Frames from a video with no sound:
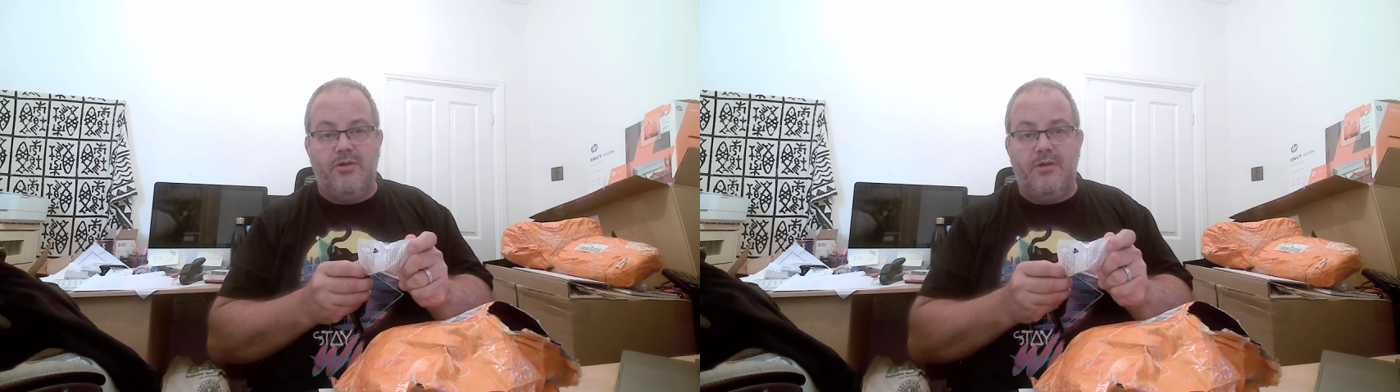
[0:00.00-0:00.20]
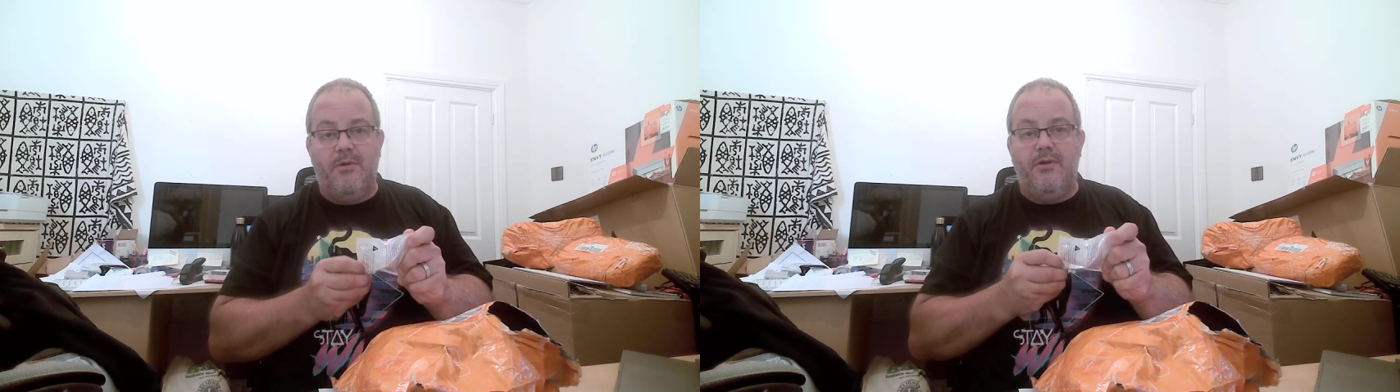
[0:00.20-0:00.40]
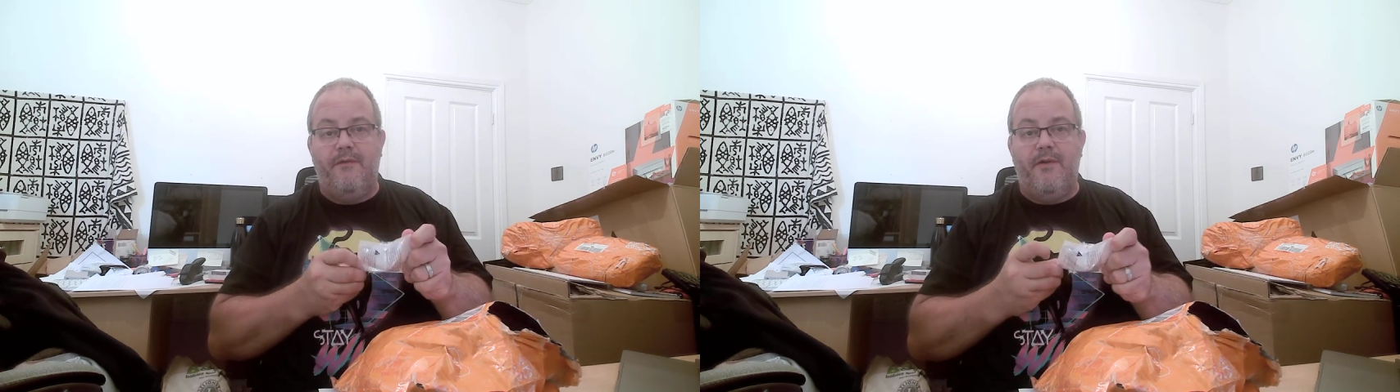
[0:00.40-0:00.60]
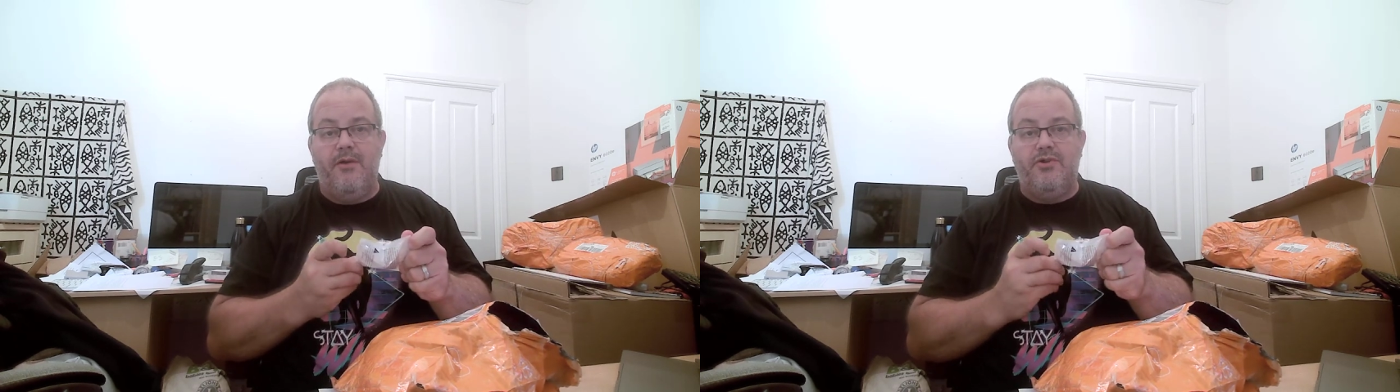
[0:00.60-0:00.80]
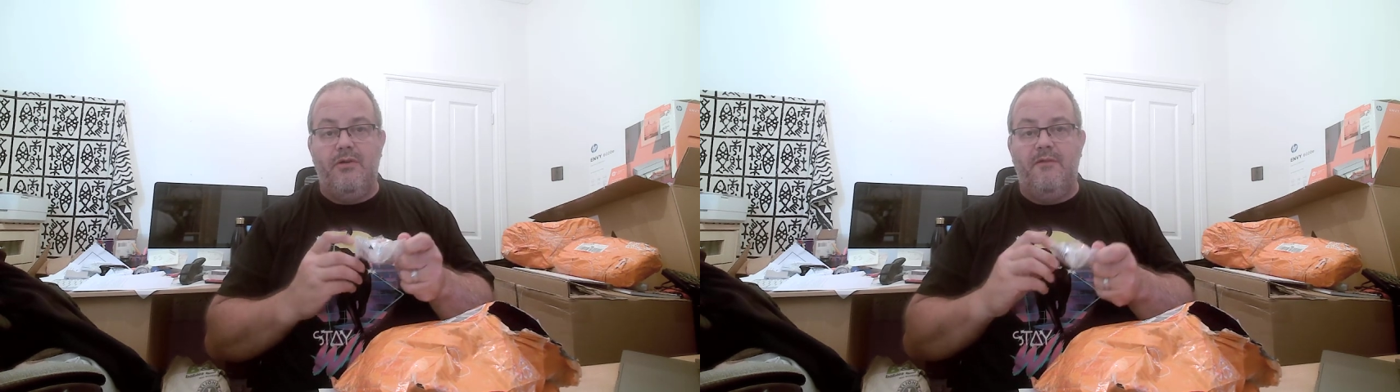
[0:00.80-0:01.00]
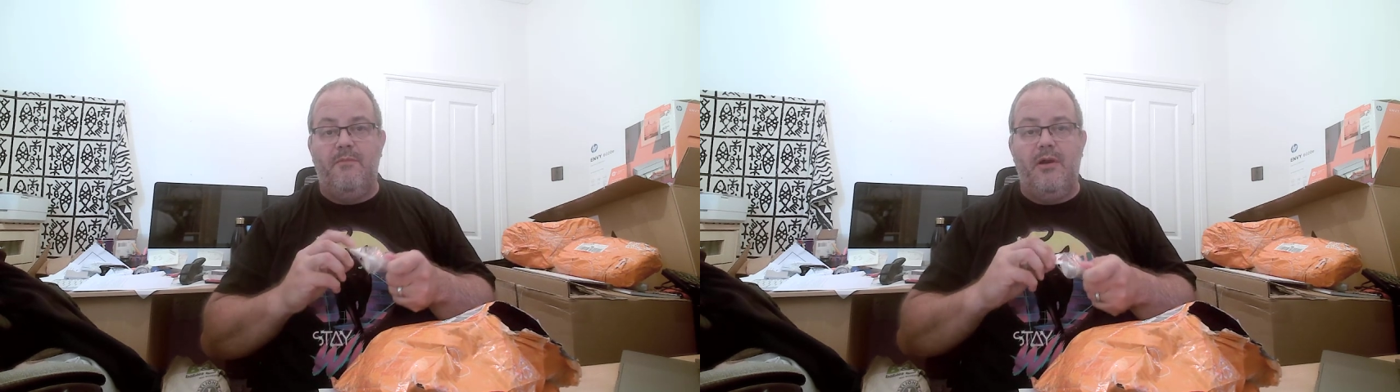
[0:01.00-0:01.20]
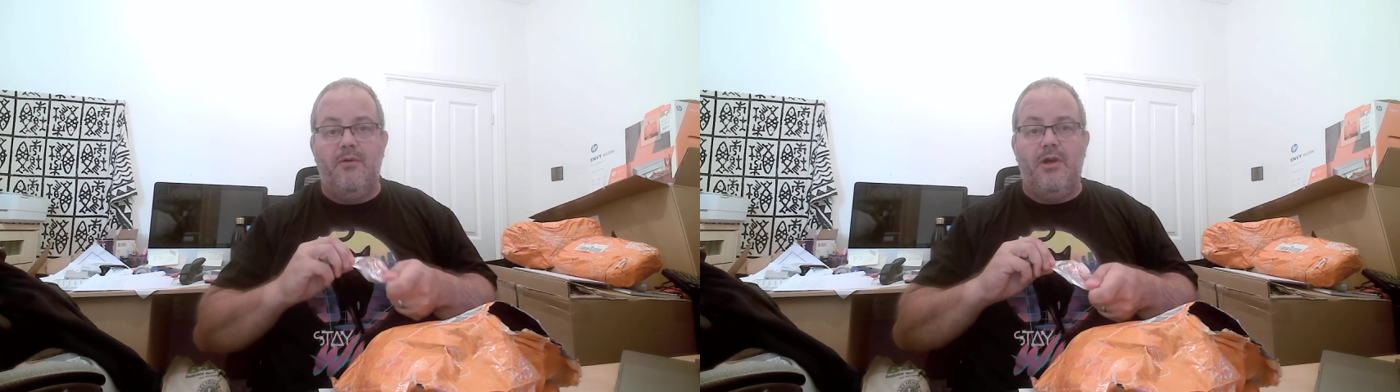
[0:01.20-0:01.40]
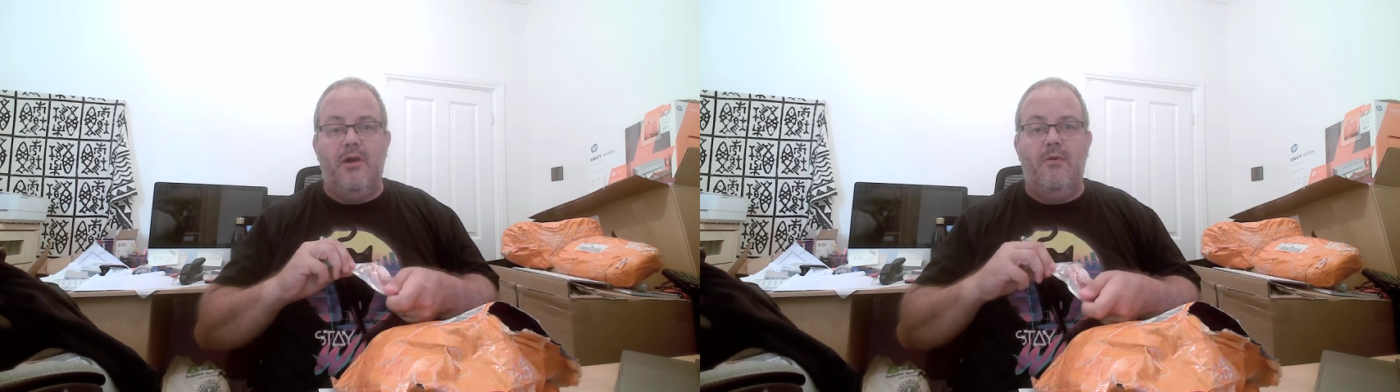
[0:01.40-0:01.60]
so I'm going to do a photo shoot of my
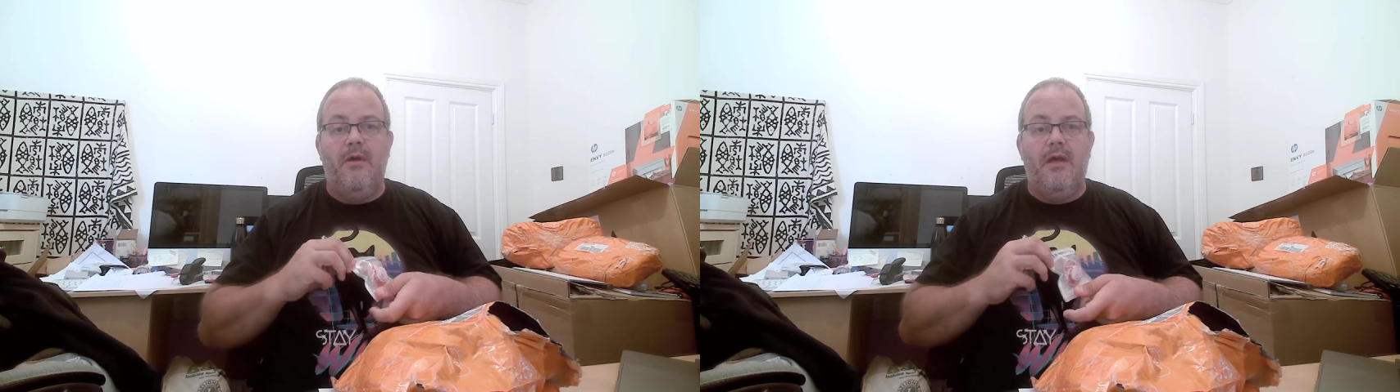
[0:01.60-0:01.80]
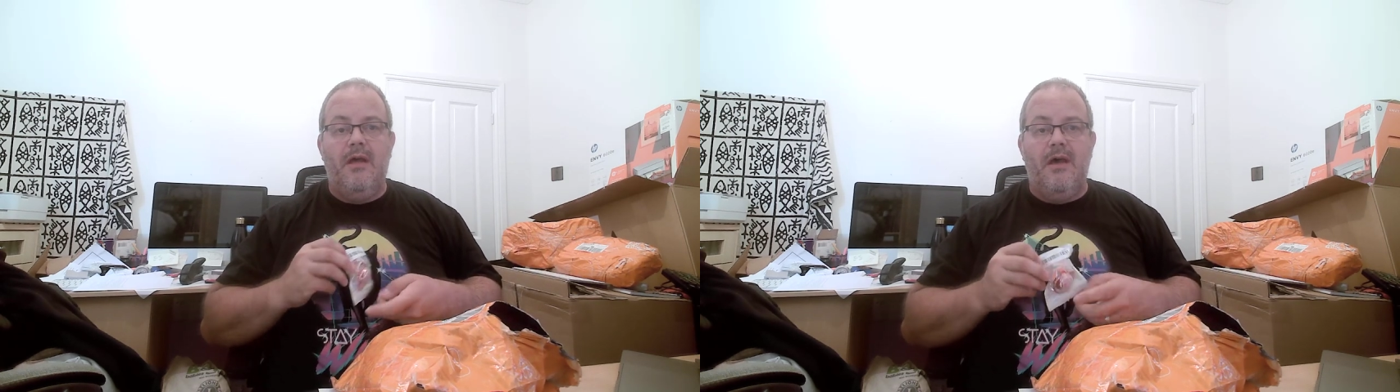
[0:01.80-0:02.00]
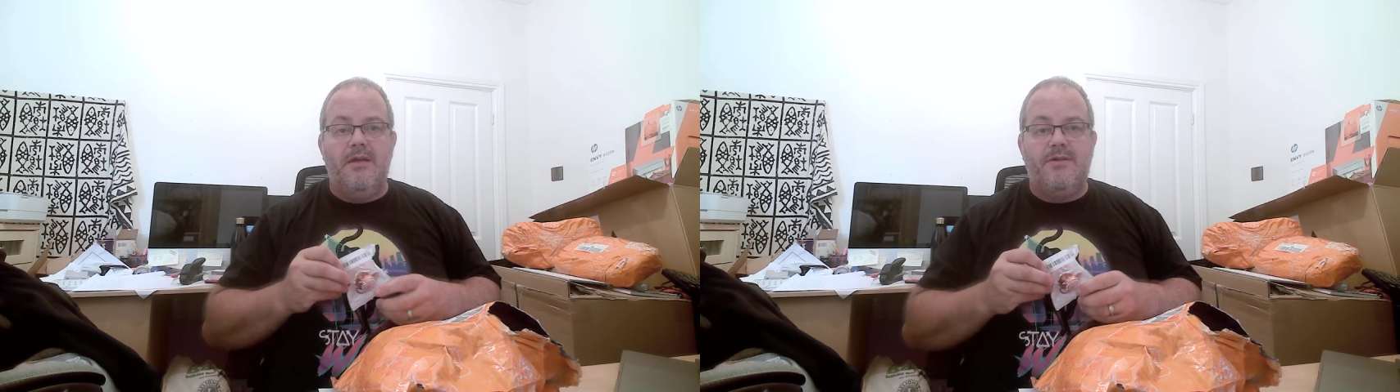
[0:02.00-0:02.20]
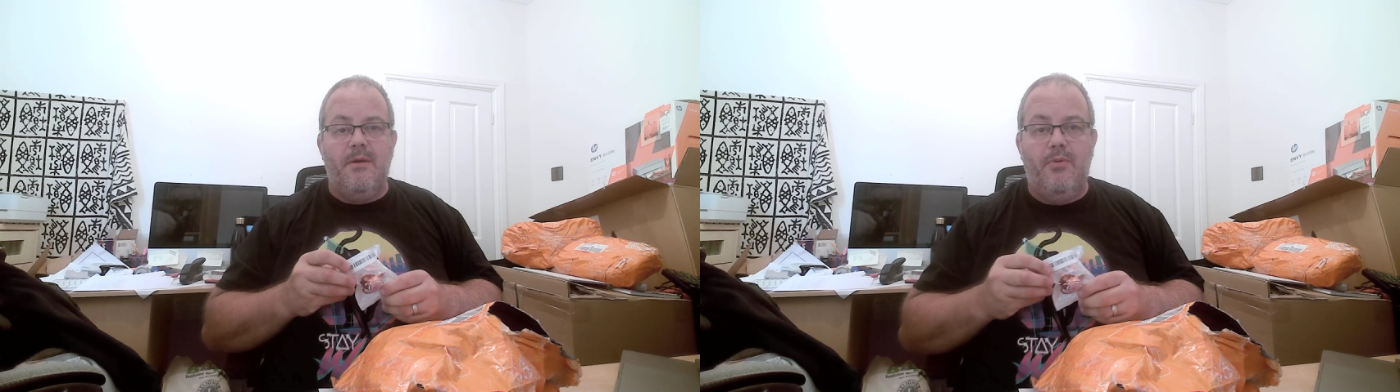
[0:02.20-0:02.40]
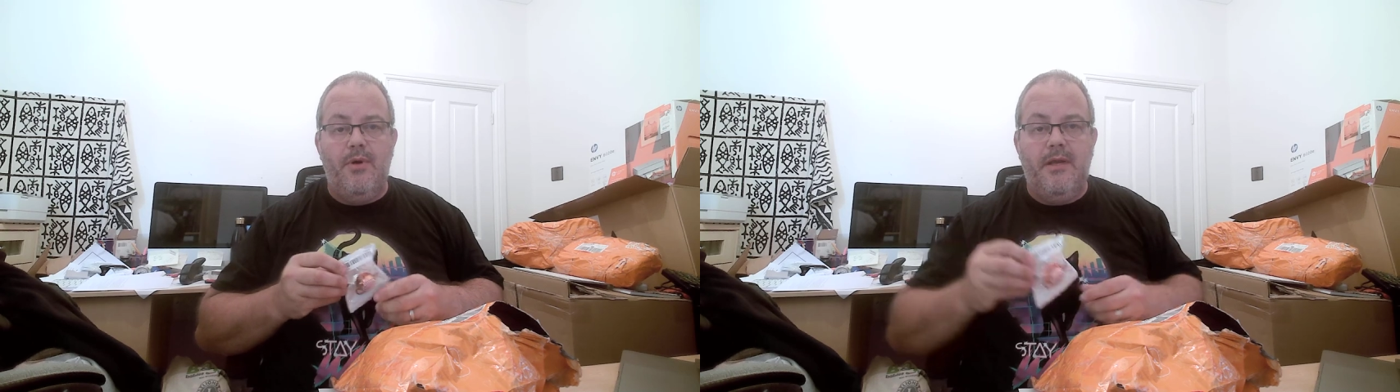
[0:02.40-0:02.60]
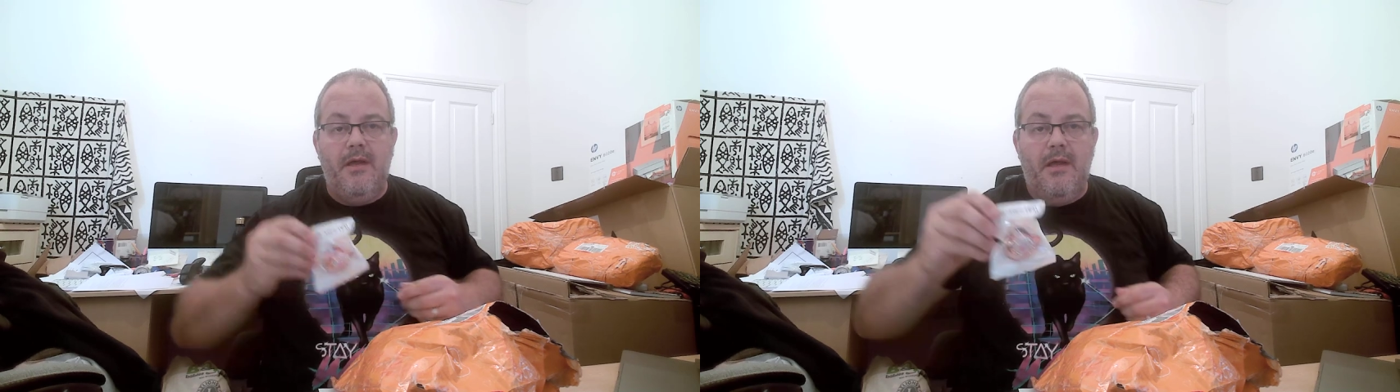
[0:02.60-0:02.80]
little girl at some point.